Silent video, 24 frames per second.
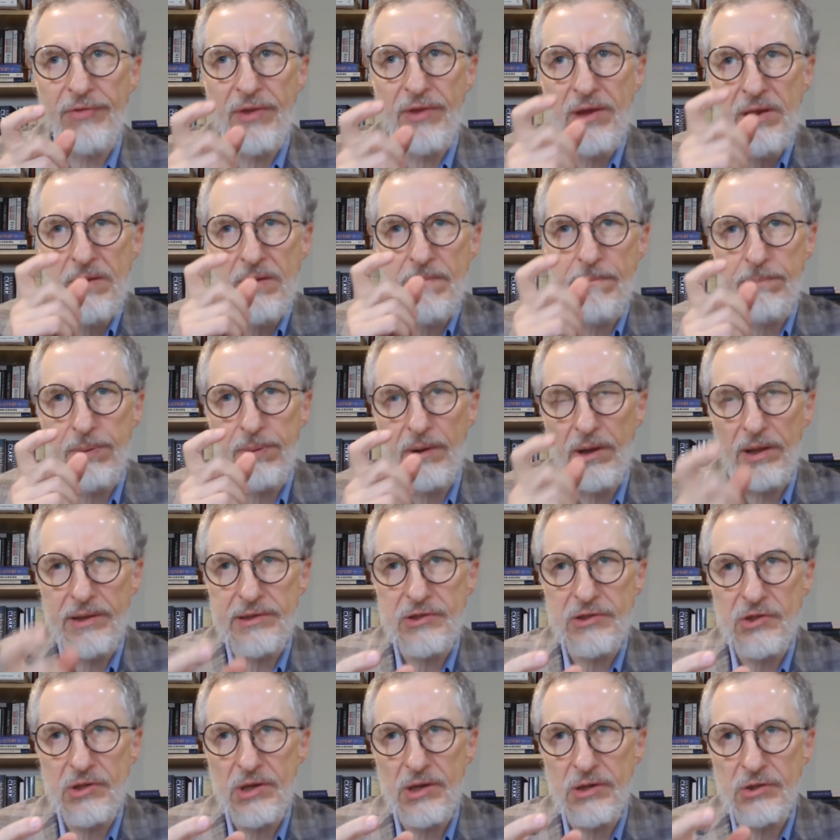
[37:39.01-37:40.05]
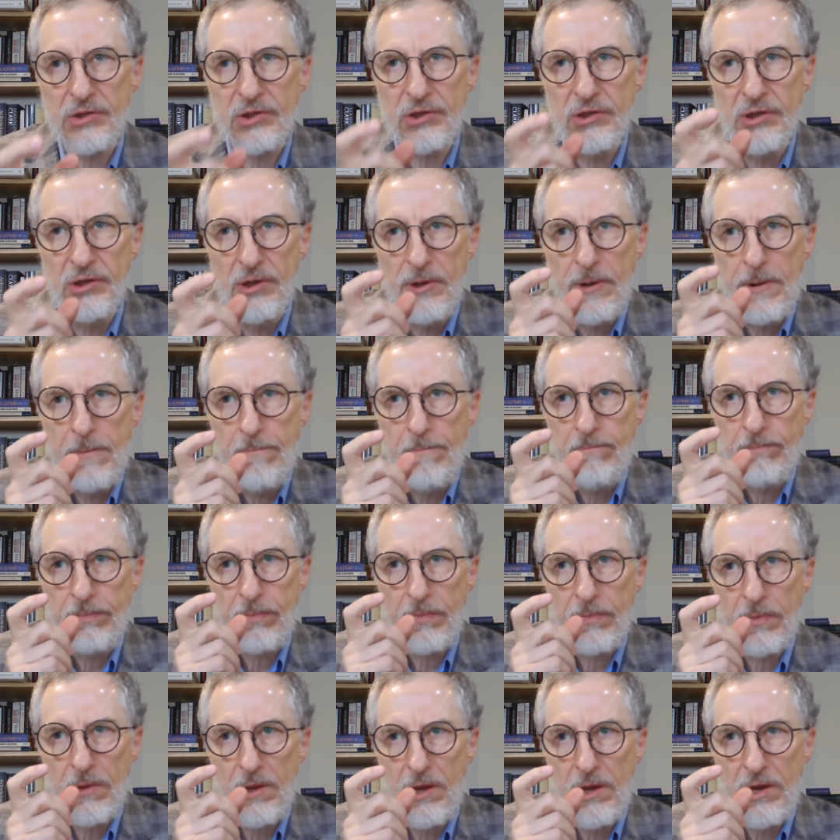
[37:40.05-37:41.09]
implicit
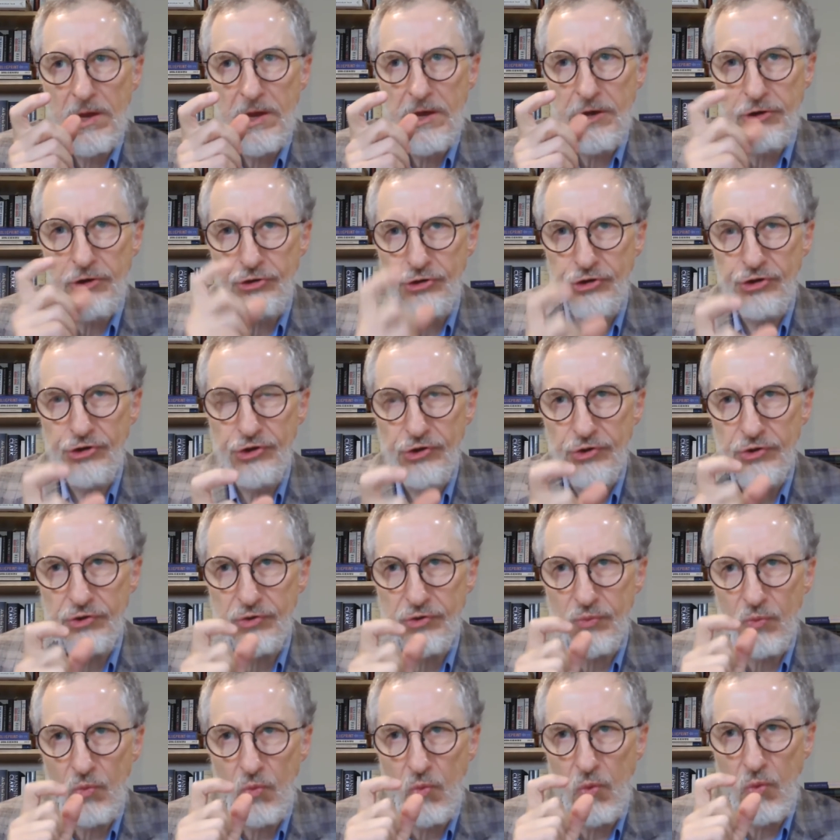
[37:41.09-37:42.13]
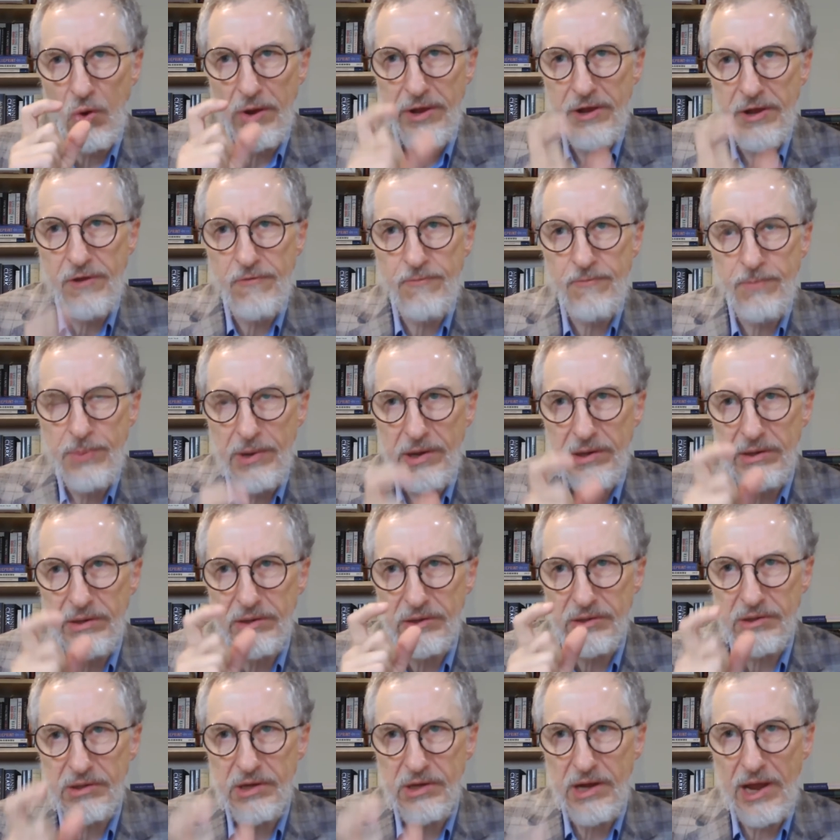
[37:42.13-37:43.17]
issues we've been
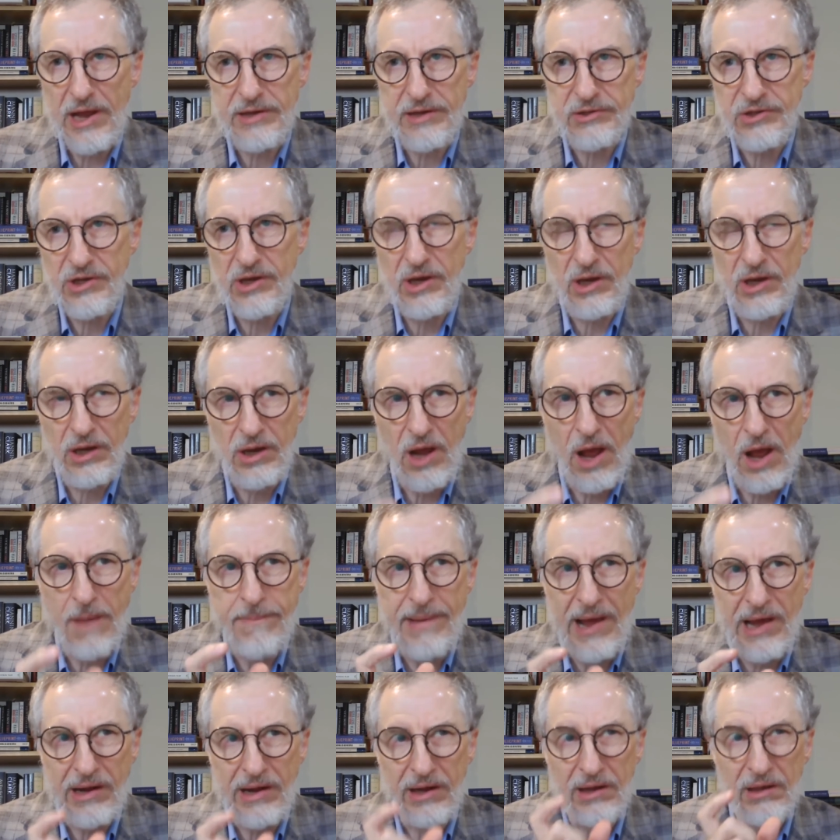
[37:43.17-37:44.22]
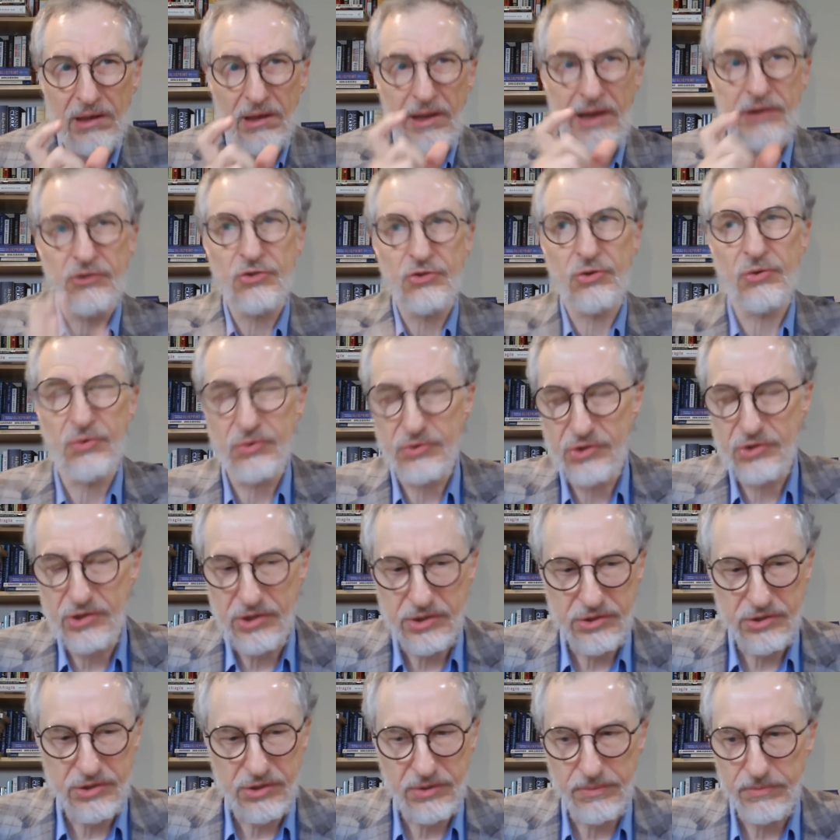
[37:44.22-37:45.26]
discussing about electoral
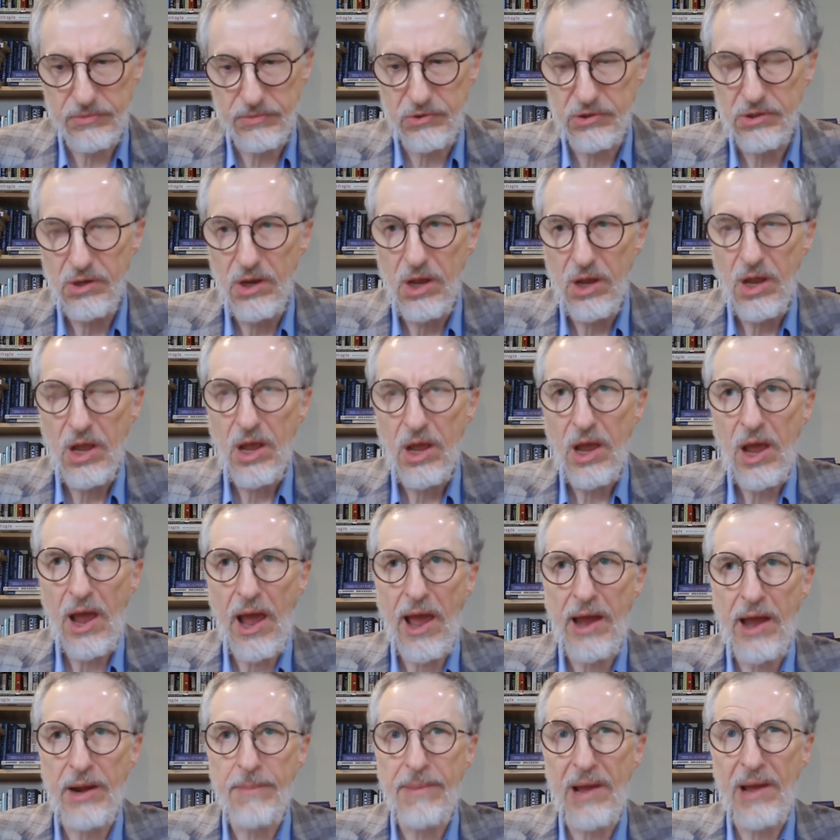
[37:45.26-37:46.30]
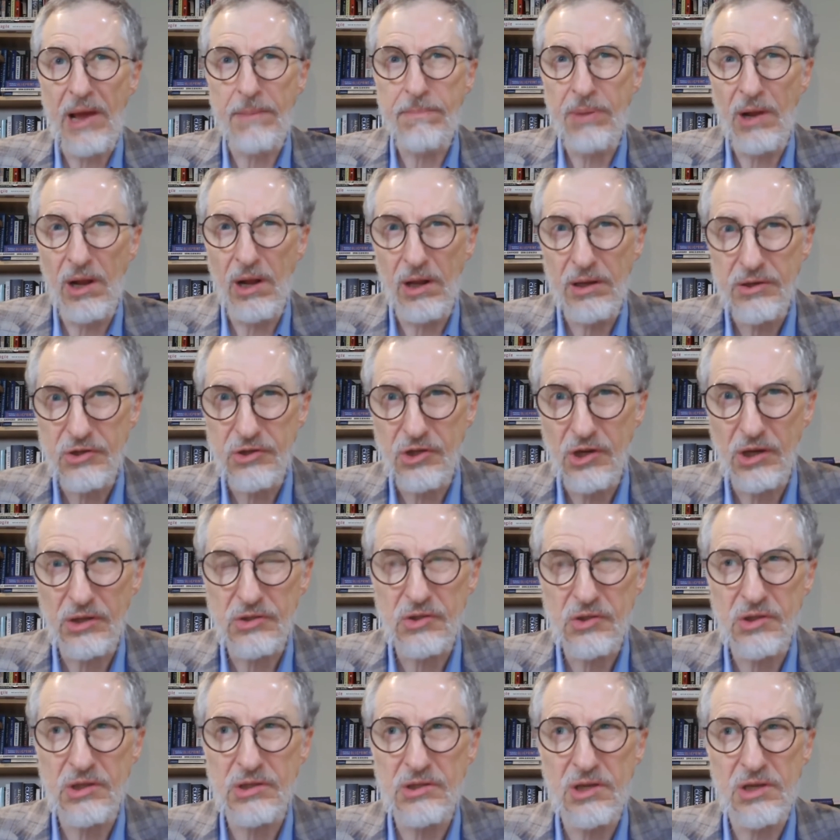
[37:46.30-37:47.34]
systems and about
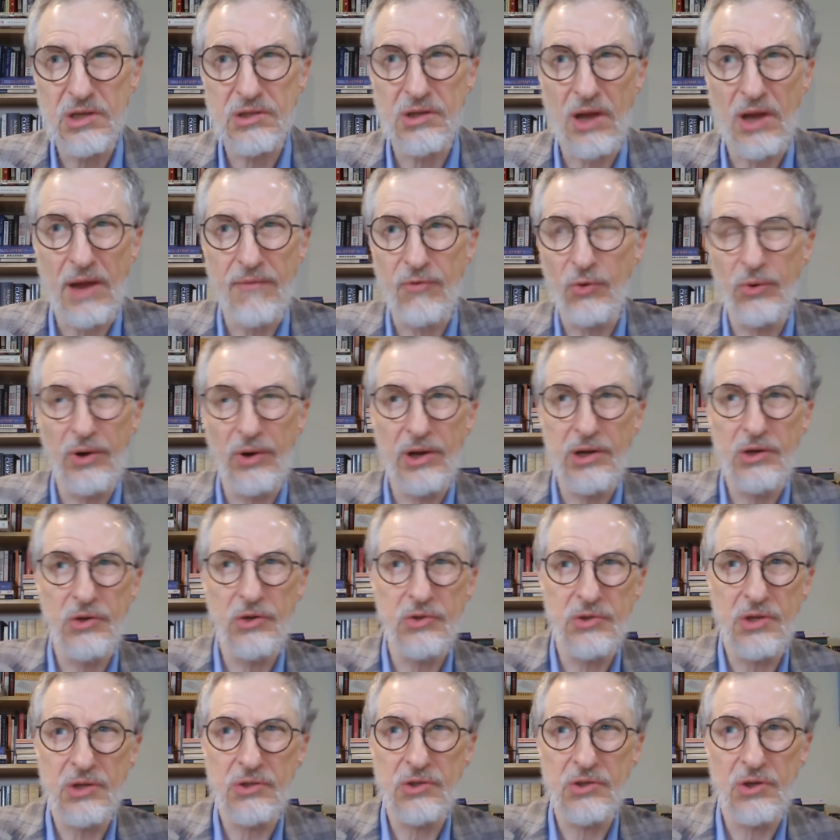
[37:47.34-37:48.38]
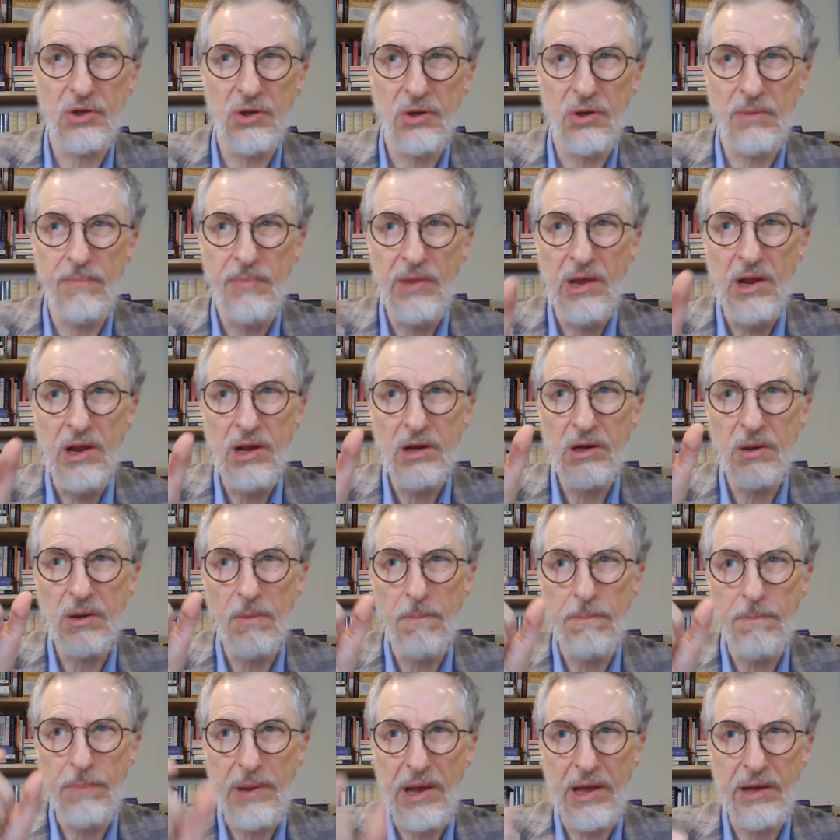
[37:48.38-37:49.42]
politics is this. I've already used this term,
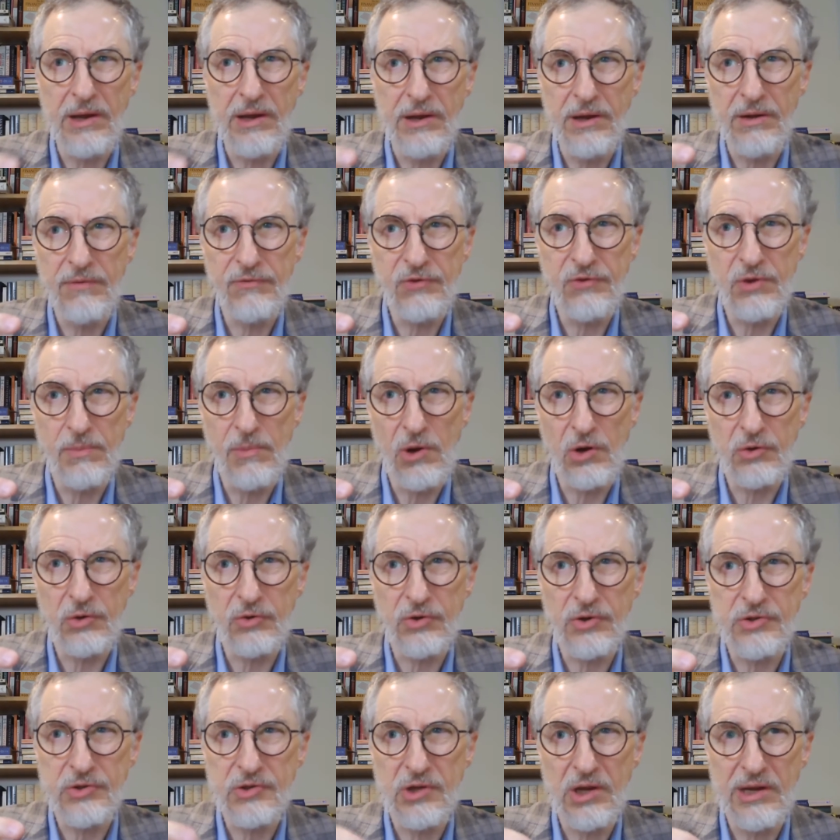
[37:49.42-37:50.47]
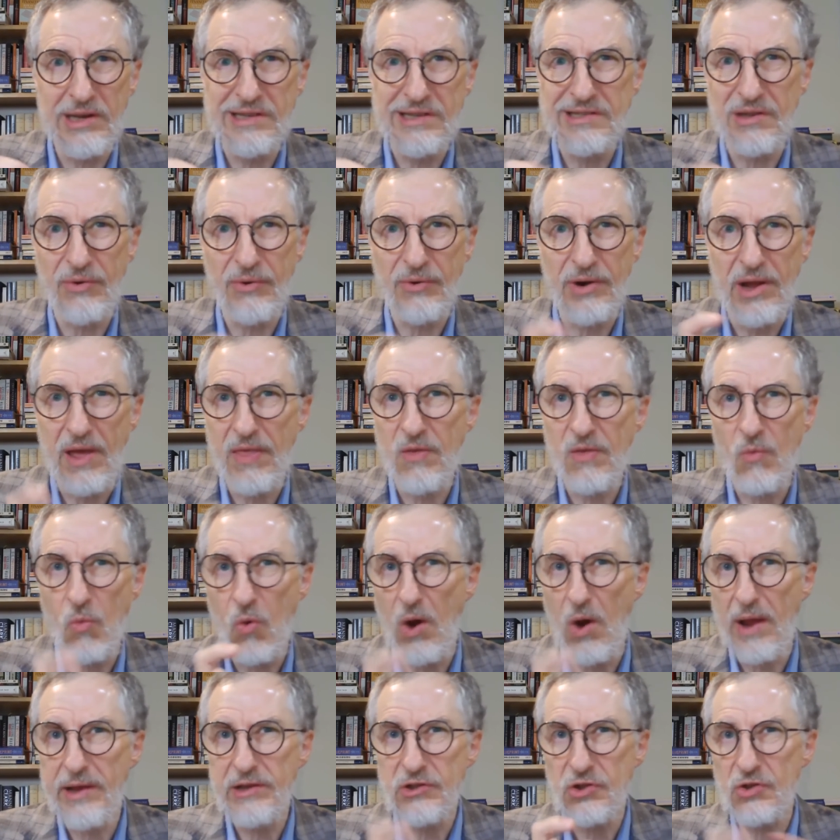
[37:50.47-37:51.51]
competitive democracy. Is there another
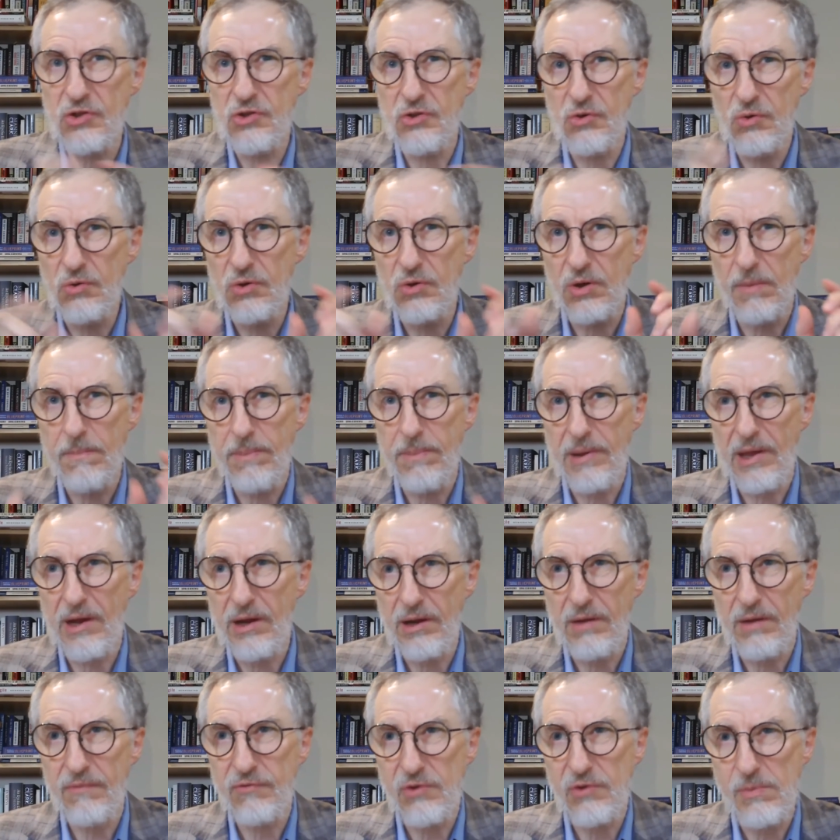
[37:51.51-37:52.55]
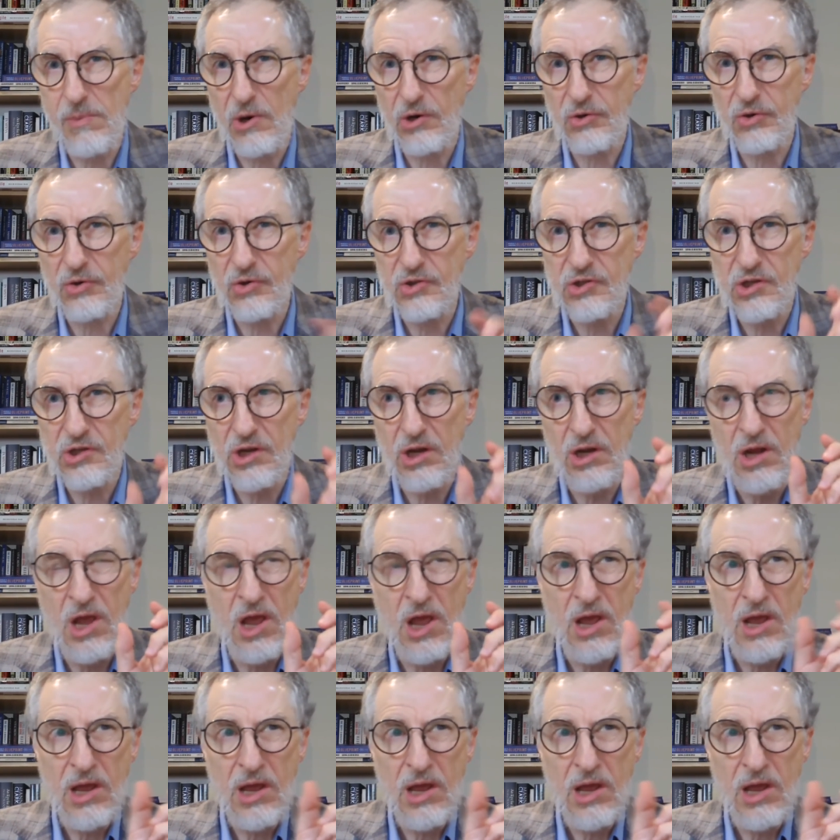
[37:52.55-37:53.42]
way to do competitive democracy?